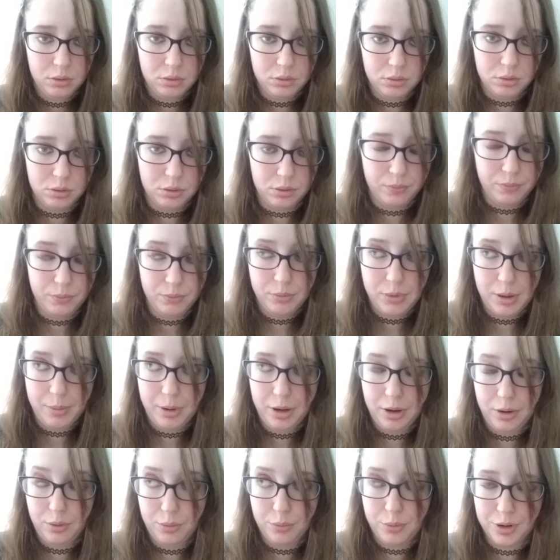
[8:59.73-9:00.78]
or maybe
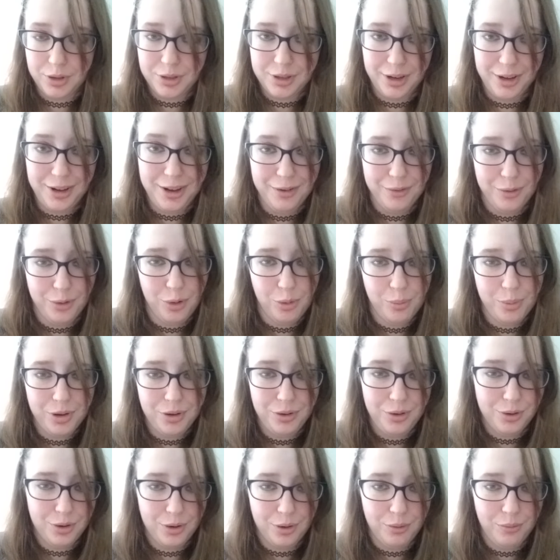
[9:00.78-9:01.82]
I don't want to say evil, but
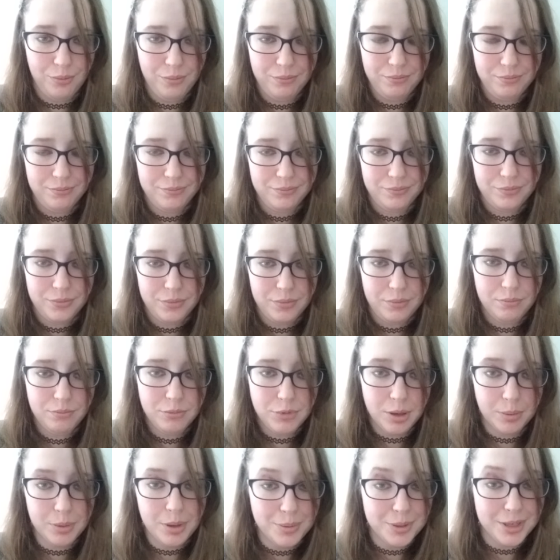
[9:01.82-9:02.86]
you know,
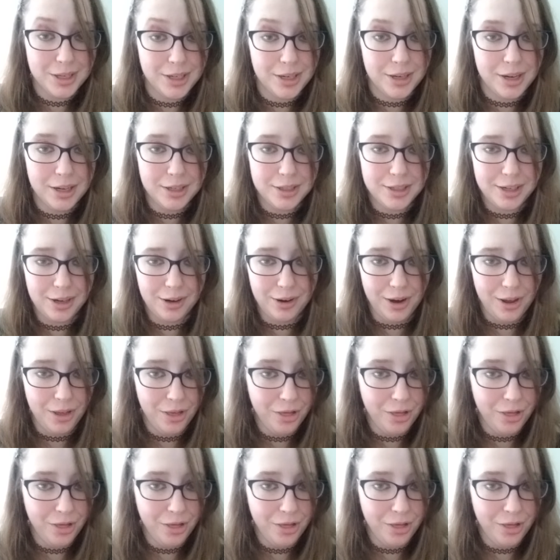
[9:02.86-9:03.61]
sometimes it's a necessary